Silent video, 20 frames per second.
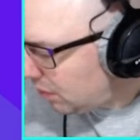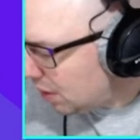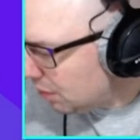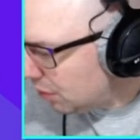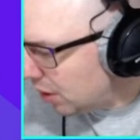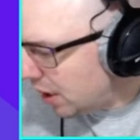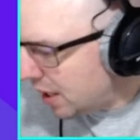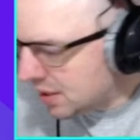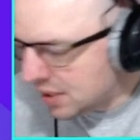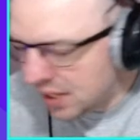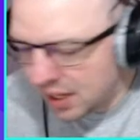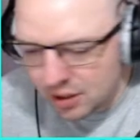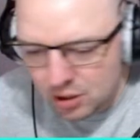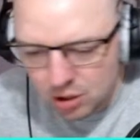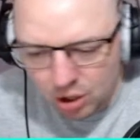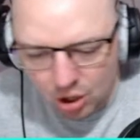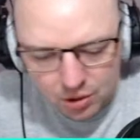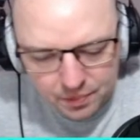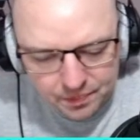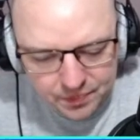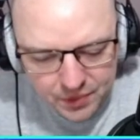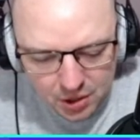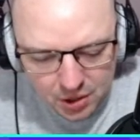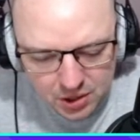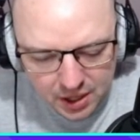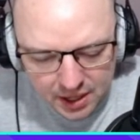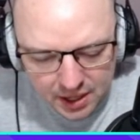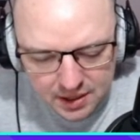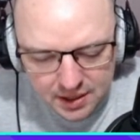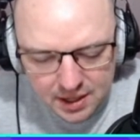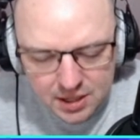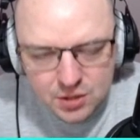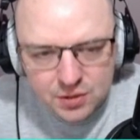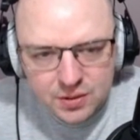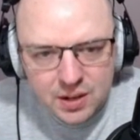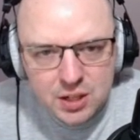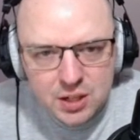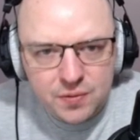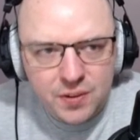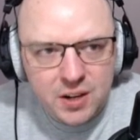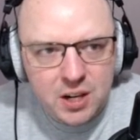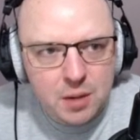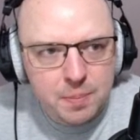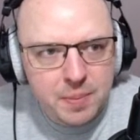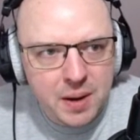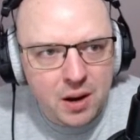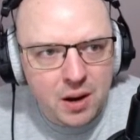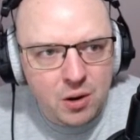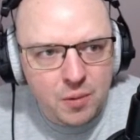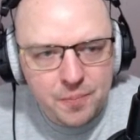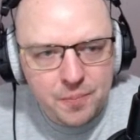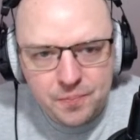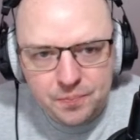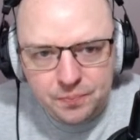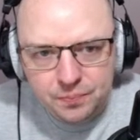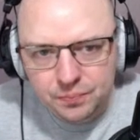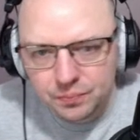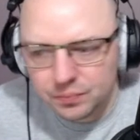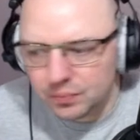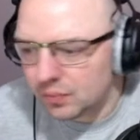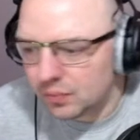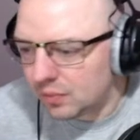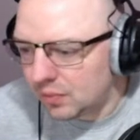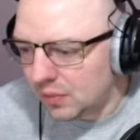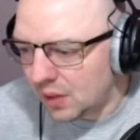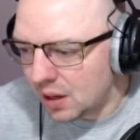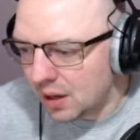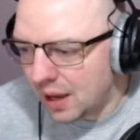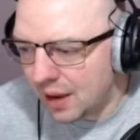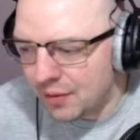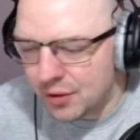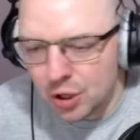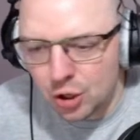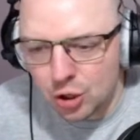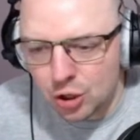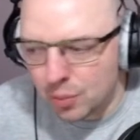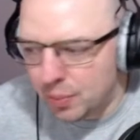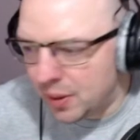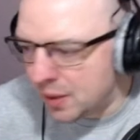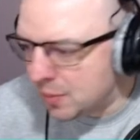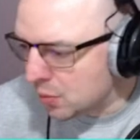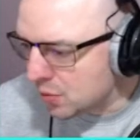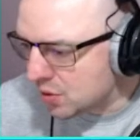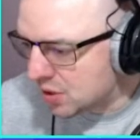Right, 10 o'clock. Okay, let's think about having a look at people's